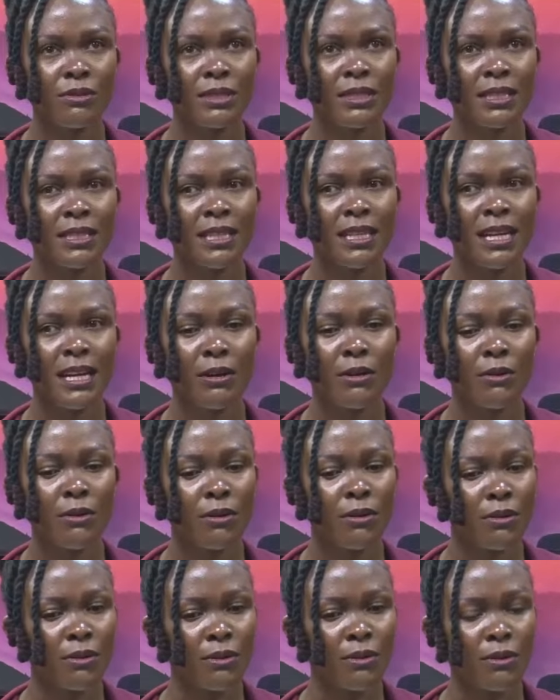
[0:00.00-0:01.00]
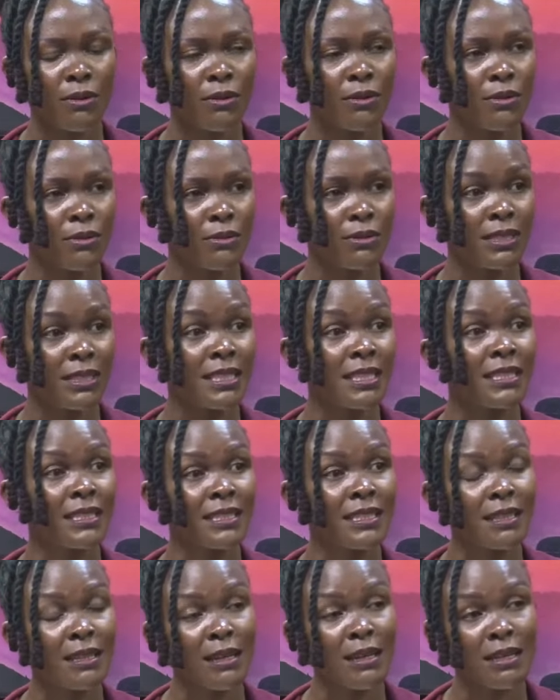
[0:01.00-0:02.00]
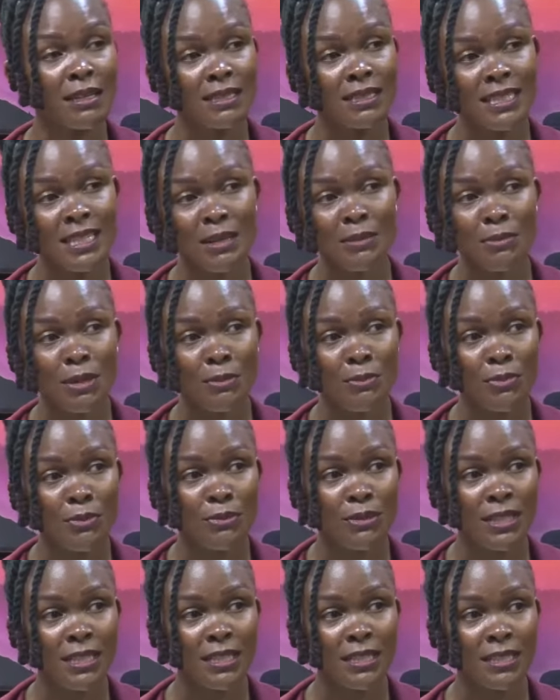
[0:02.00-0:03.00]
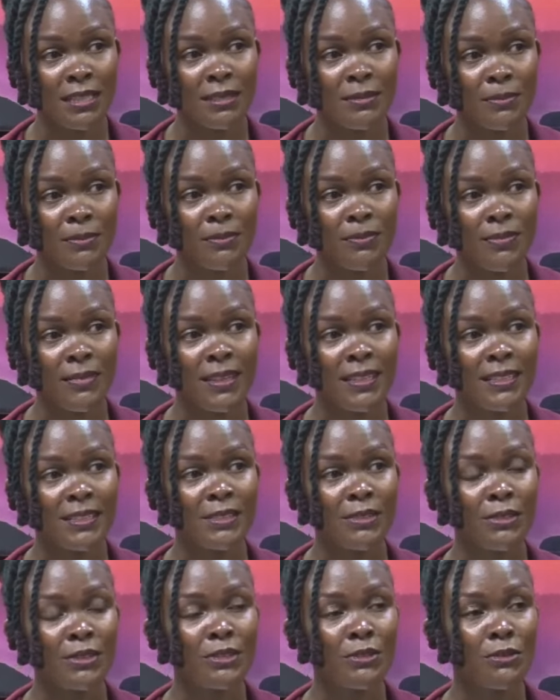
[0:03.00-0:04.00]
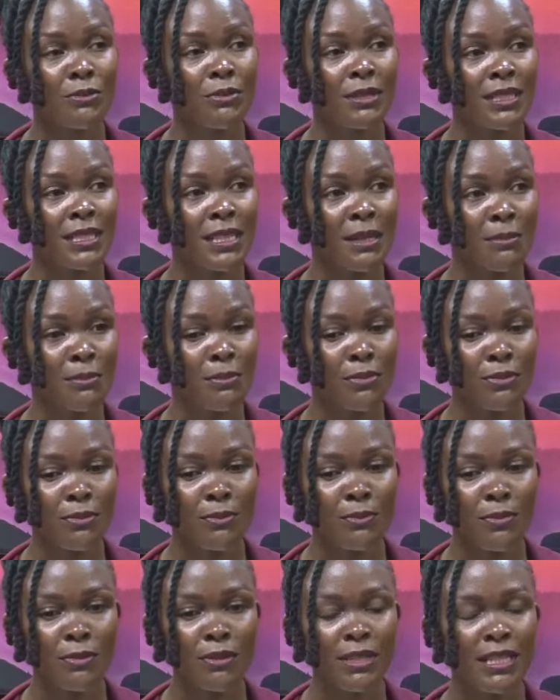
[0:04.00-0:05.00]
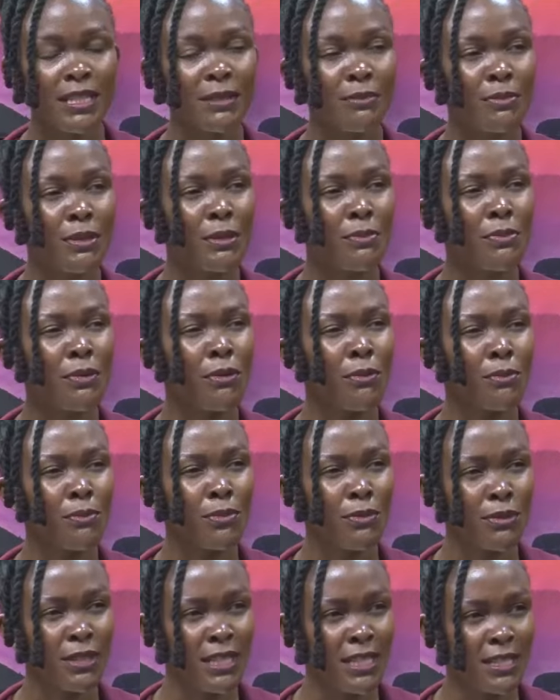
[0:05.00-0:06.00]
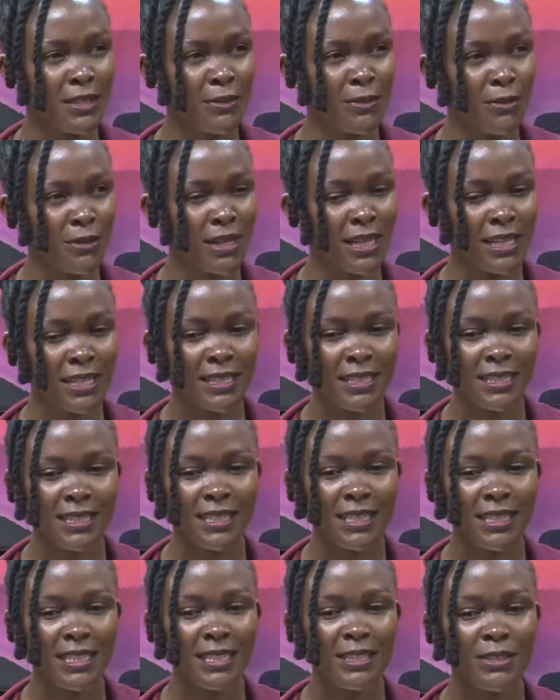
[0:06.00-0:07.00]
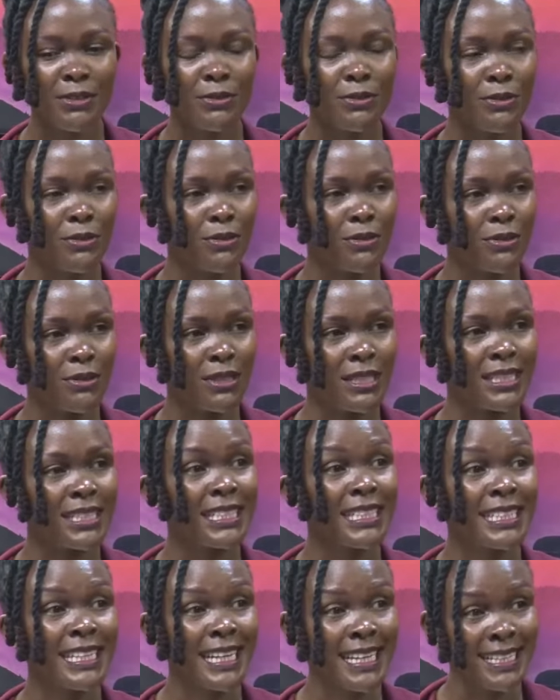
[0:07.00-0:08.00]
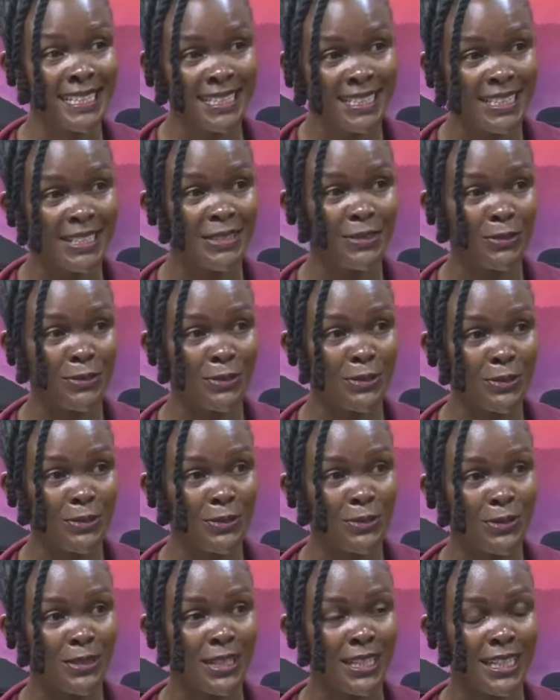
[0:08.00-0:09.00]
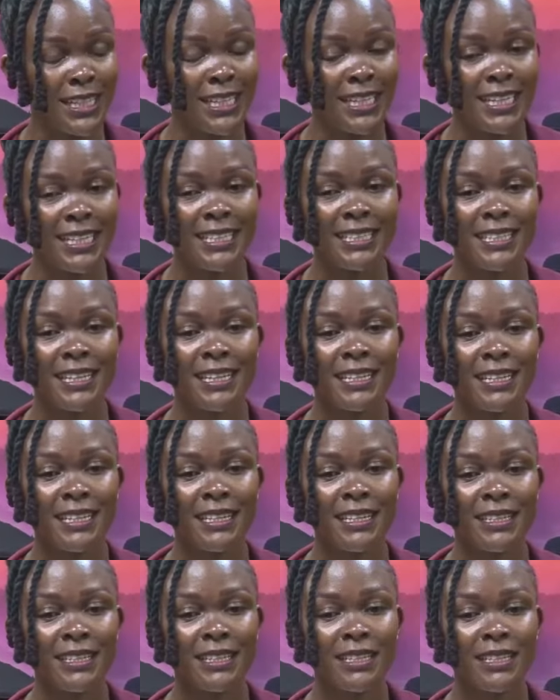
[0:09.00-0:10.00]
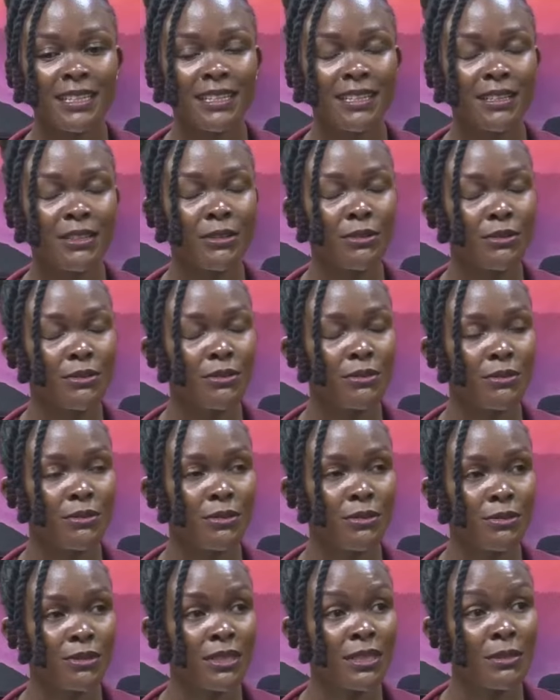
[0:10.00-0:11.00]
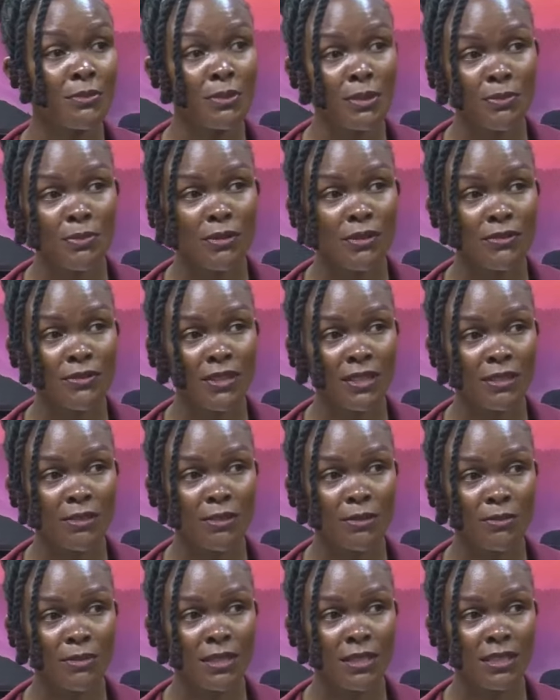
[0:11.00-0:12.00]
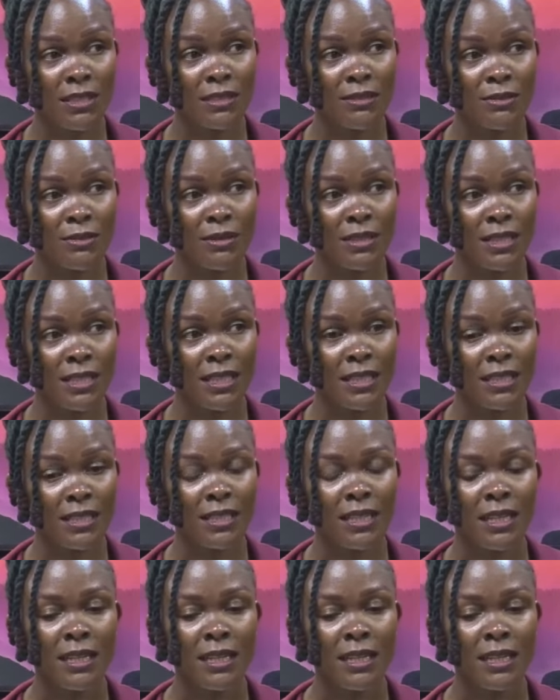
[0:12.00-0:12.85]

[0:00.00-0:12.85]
see now all those things, cyberbullying, social media bullying, people bully you until it gets into you. And you see people even committing suicide.